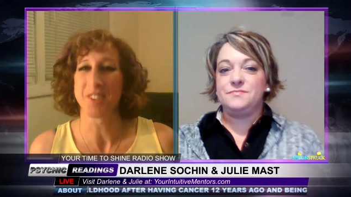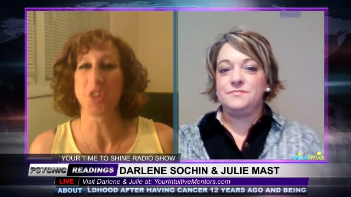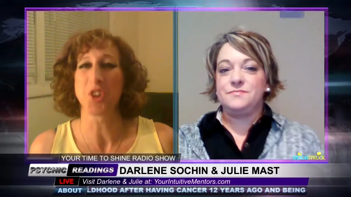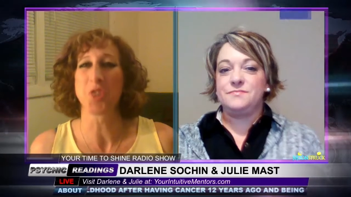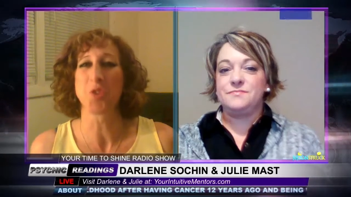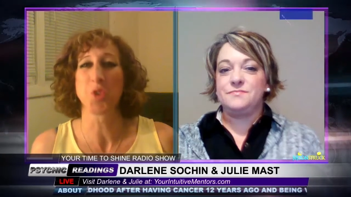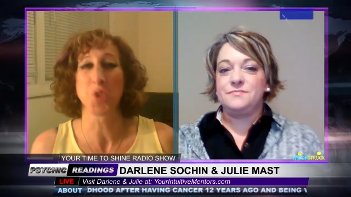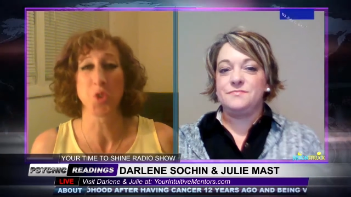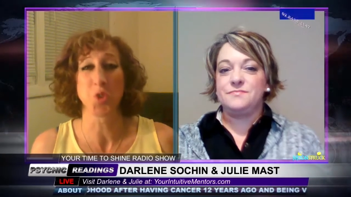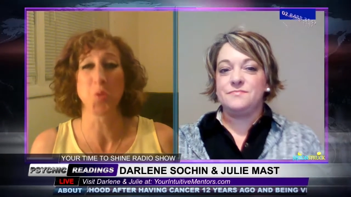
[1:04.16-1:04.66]

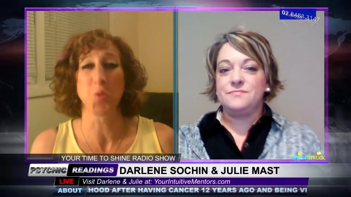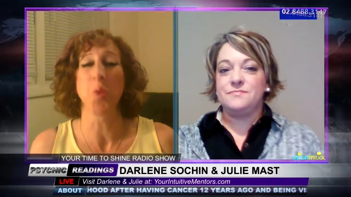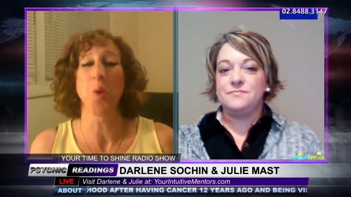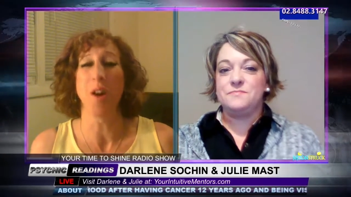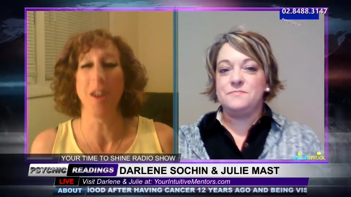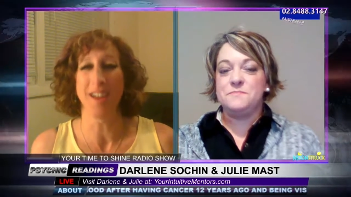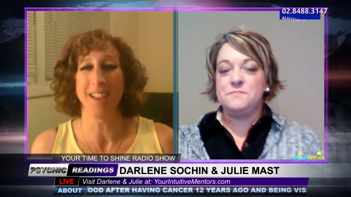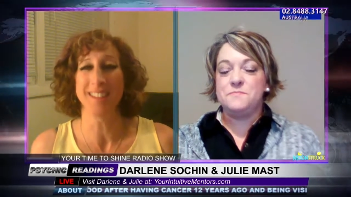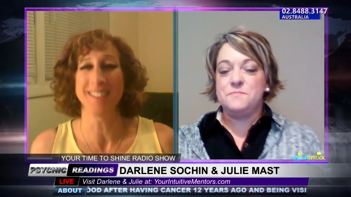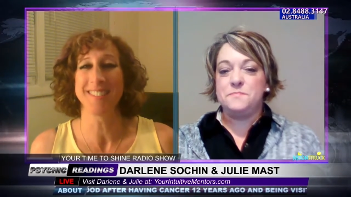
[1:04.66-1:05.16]
Speaker 1: or you
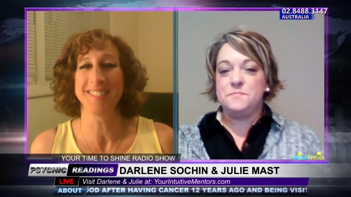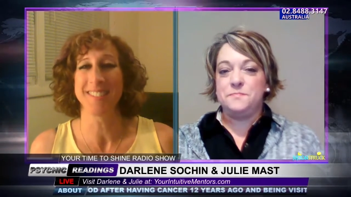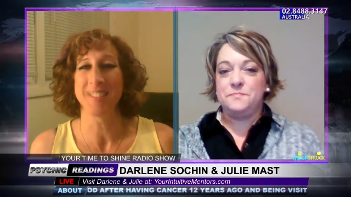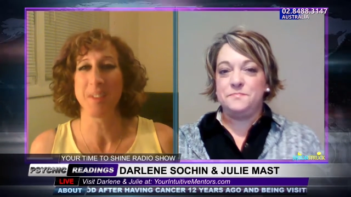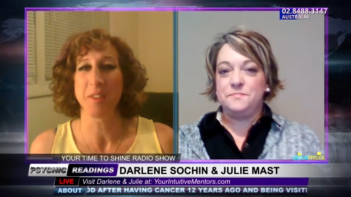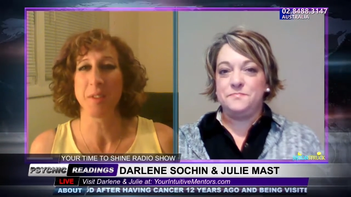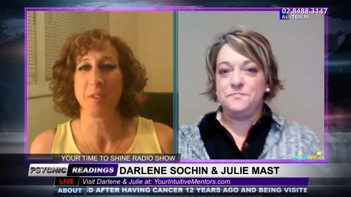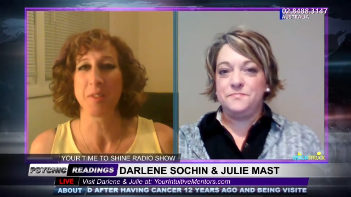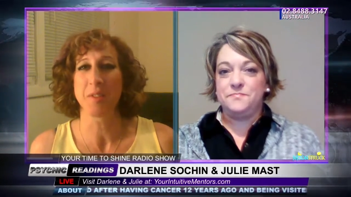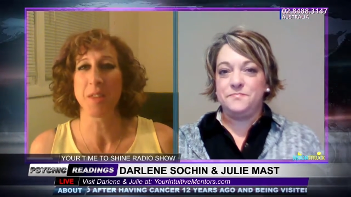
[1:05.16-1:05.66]
want,
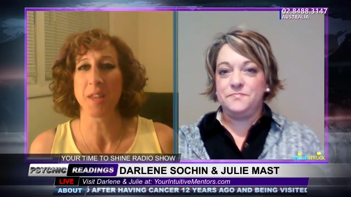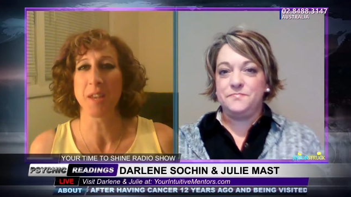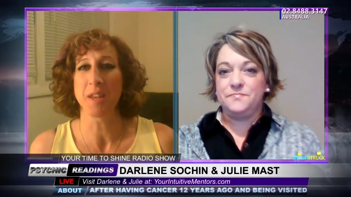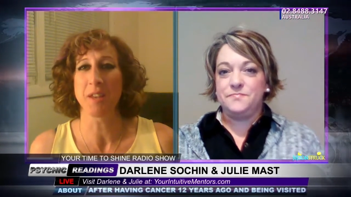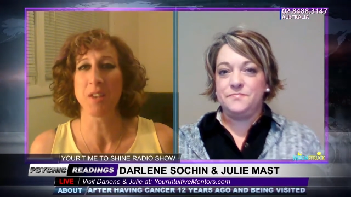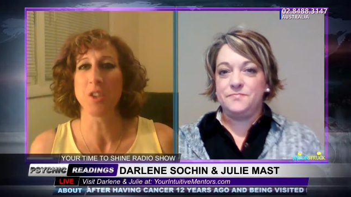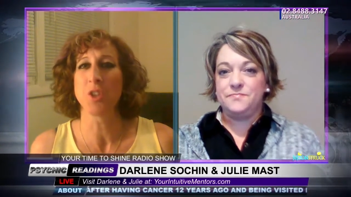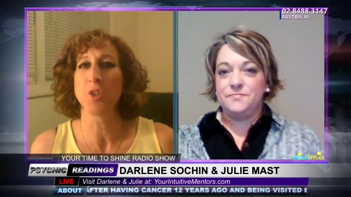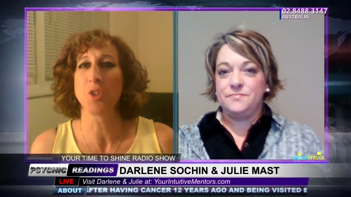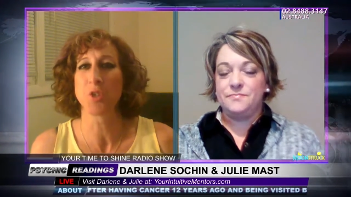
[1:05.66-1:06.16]

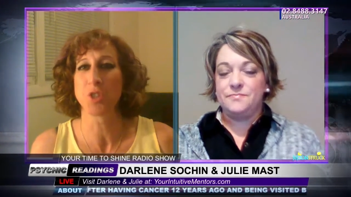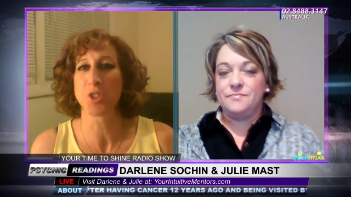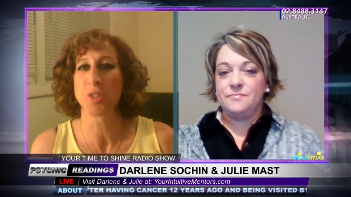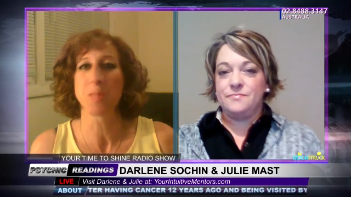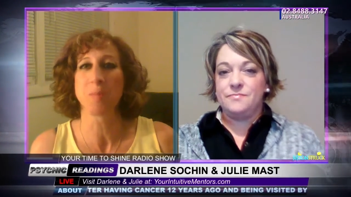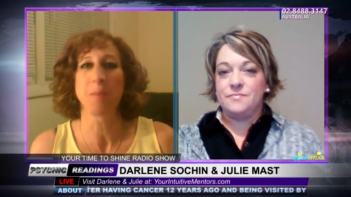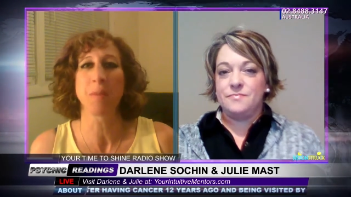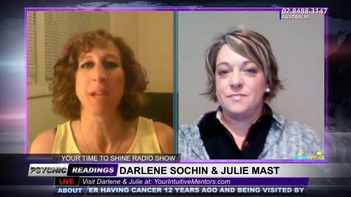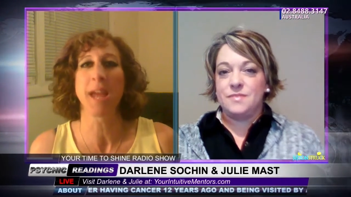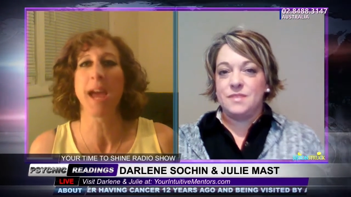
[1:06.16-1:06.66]
then you
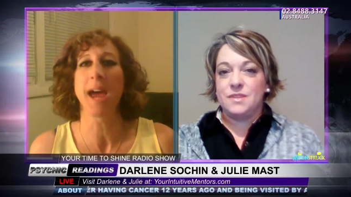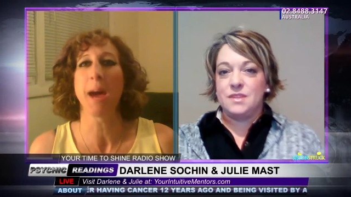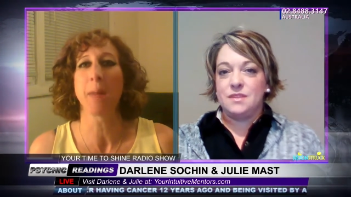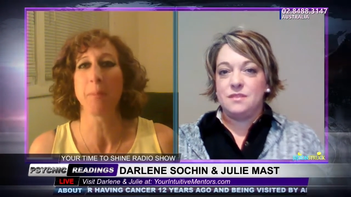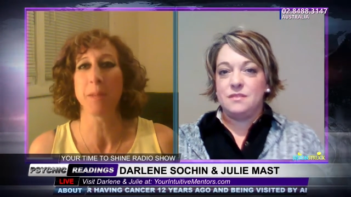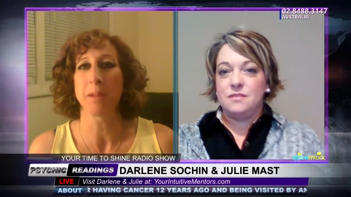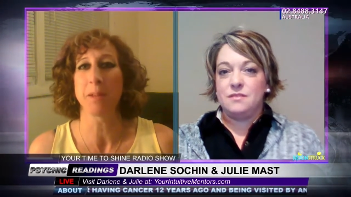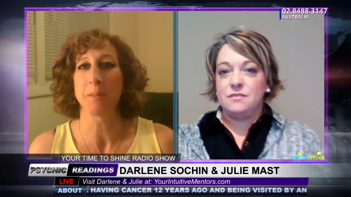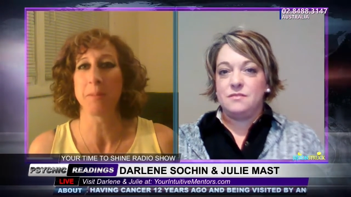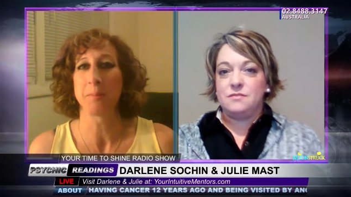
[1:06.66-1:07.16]
should be
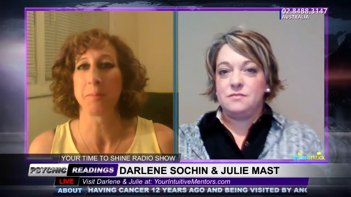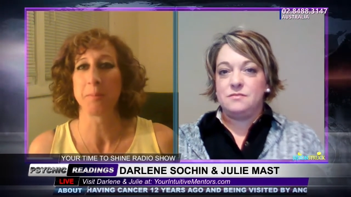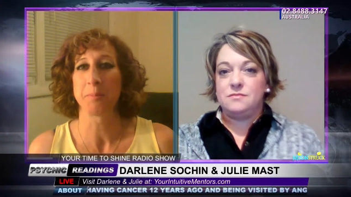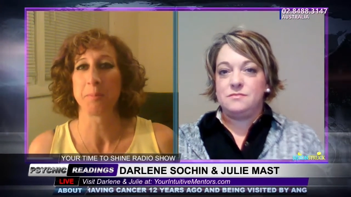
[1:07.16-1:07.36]
happy.